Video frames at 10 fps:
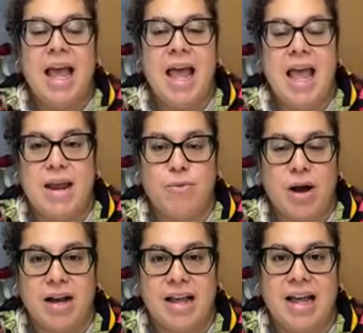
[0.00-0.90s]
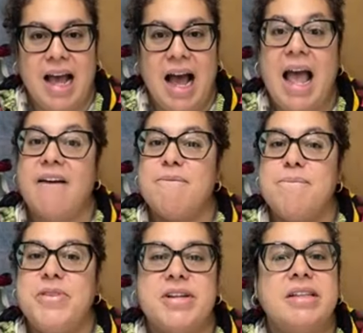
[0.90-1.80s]
a rug. I
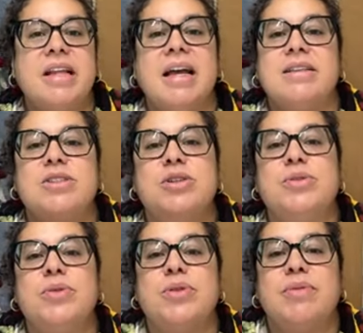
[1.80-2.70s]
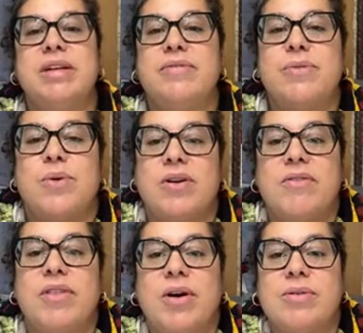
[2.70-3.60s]
have done like 2, 3, 4 of
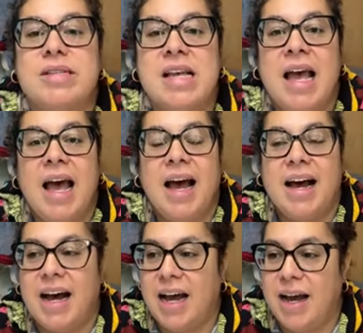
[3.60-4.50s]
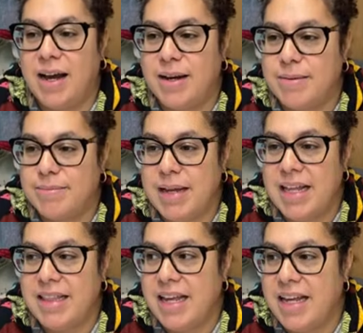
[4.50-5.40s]
those.
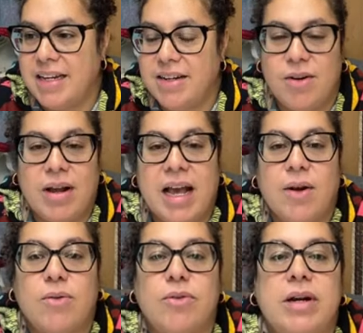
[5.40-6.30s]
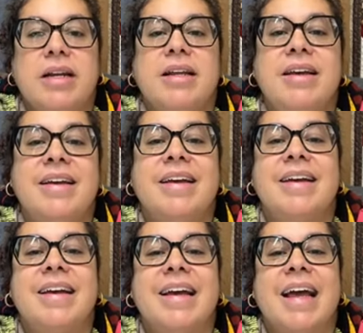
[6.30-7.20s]
And then, I got over
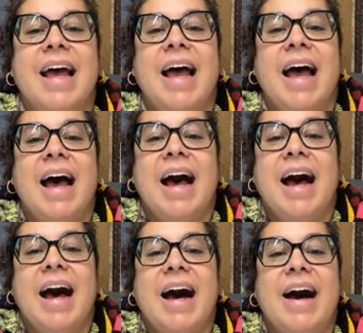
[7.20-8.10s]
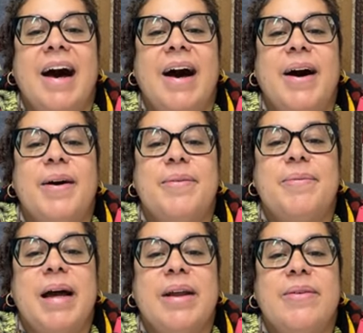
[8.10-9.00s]
it.
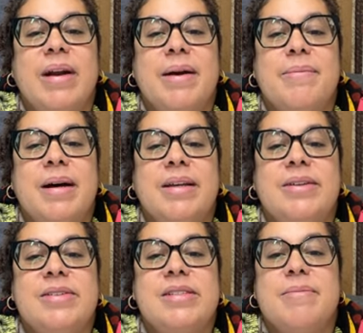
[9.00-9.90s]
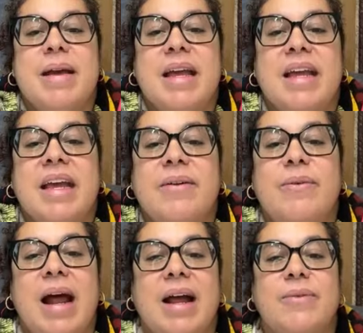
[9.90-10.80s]
My grandma used to make rag